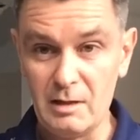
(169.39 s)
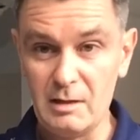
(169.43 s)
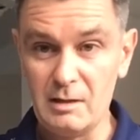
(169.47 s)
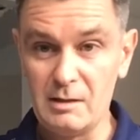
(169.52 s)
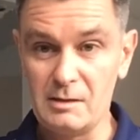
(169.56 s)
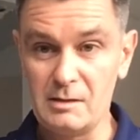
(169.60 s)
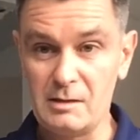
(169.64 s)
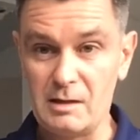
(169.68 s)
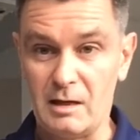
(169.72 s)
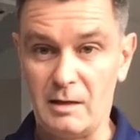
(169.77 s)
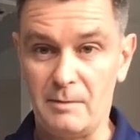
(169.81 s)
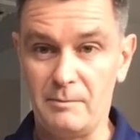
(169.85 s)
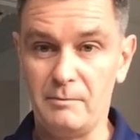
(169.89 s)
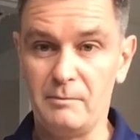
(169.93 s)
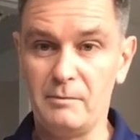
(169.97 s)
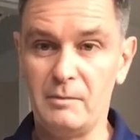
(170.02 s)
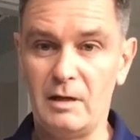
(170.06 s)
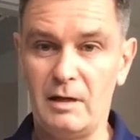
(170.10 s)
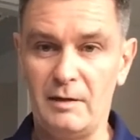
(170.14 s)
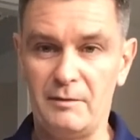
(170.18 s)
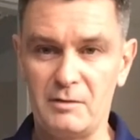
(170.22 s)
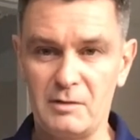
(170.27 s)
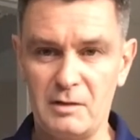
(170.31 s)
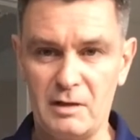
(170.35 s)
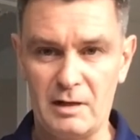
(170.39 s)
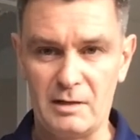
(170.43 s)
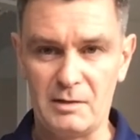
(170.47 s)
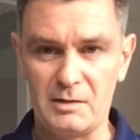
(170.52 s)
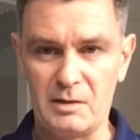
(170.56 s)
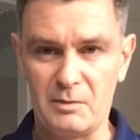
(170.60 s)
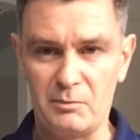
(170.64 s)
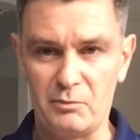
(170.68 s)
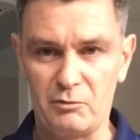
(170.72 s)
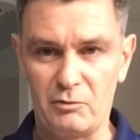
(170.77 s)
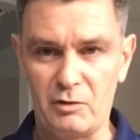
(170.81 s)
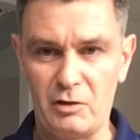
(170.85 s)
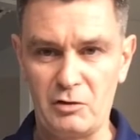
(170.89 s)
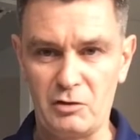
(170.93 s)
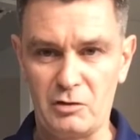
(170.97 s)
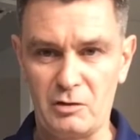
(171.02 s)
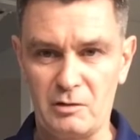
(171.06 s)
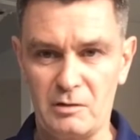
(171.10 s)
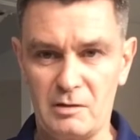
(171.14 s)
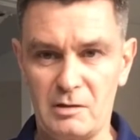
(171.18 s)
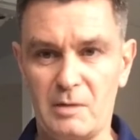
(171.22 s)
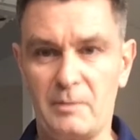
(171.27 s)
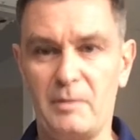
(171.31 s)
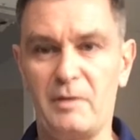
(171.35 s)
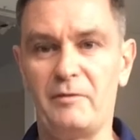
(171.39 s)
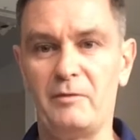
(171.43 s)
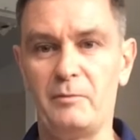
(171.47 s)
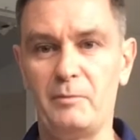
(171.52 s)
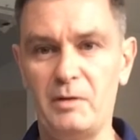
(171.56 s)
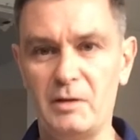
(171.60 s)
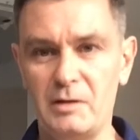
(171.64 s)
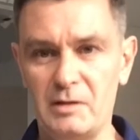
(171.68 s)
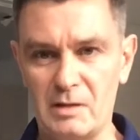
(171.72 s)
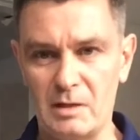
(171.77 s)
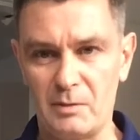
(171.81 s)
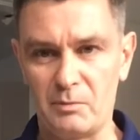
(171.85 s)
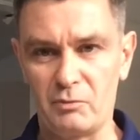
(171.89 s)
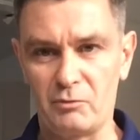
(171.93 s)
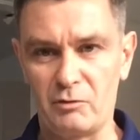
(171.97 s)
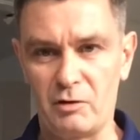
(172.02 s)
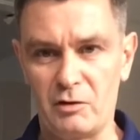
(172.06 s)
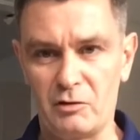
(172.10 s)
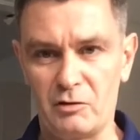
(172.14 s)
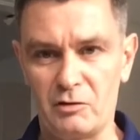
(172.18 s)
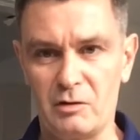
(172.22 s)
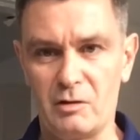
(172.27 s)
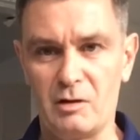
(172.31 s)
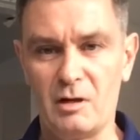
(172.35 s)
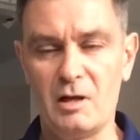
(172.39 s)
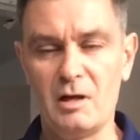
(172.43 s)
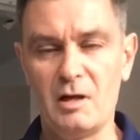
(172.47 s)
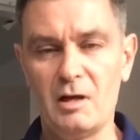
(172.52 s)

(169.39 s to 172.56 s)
Some have slight separation, some have a big separation,